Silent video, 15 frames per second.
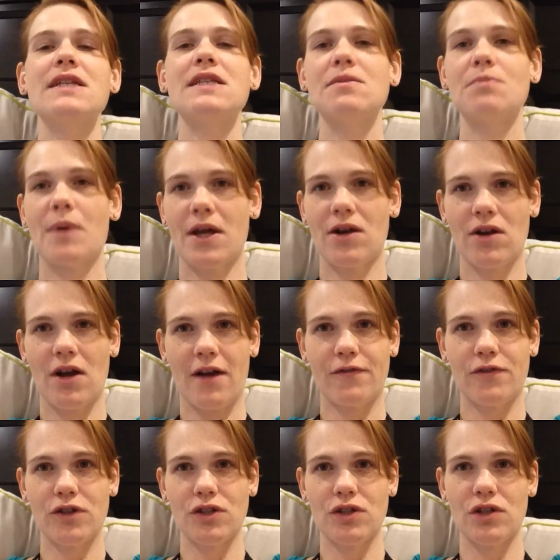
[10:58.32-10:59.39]
better
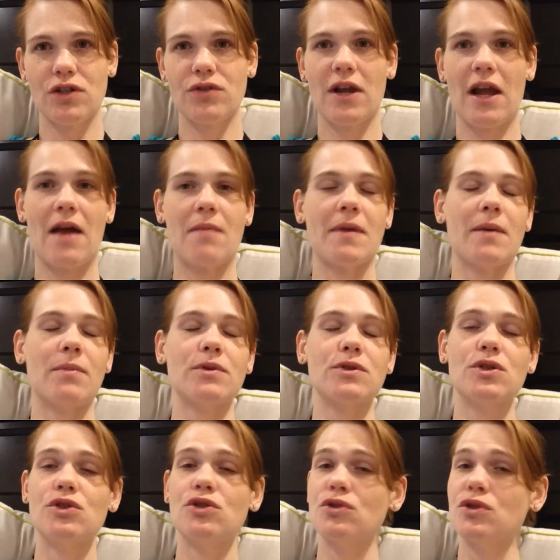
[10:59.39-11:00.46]
after surgery. I'm able
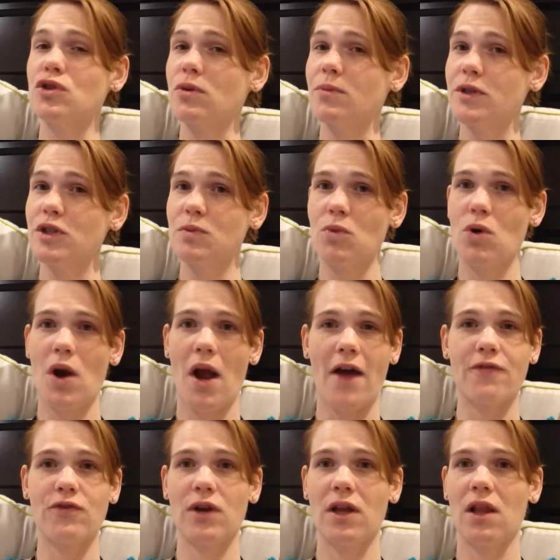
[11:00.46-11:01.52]
to do so much more.
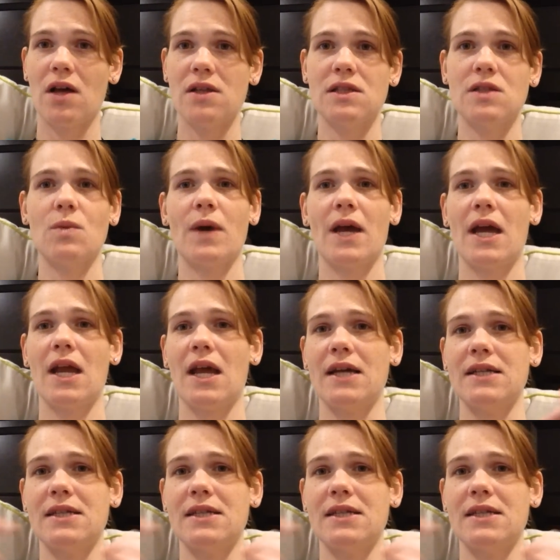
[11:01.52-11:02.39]
After I lost the weight,